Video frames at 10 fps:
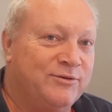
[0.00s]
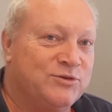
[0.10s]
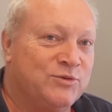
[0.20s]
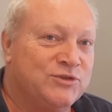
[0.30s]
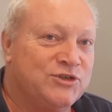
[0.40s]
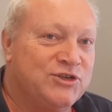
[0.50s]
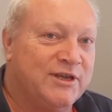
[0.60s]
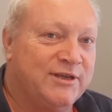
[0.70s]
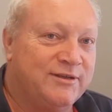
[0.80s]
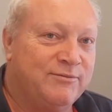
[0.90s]
Wasn't
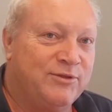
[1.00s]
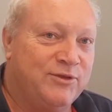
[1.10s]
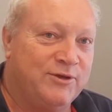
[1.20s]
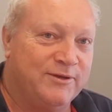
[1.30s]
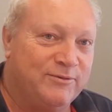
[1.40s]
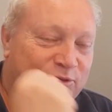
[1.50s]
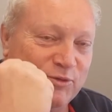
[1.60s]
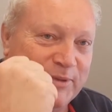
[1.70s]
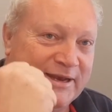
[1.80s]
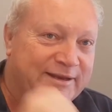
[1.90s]
she? With her
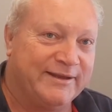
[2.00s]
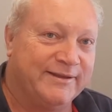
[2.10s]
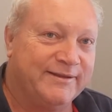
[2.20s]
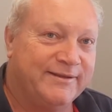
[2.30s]
punting.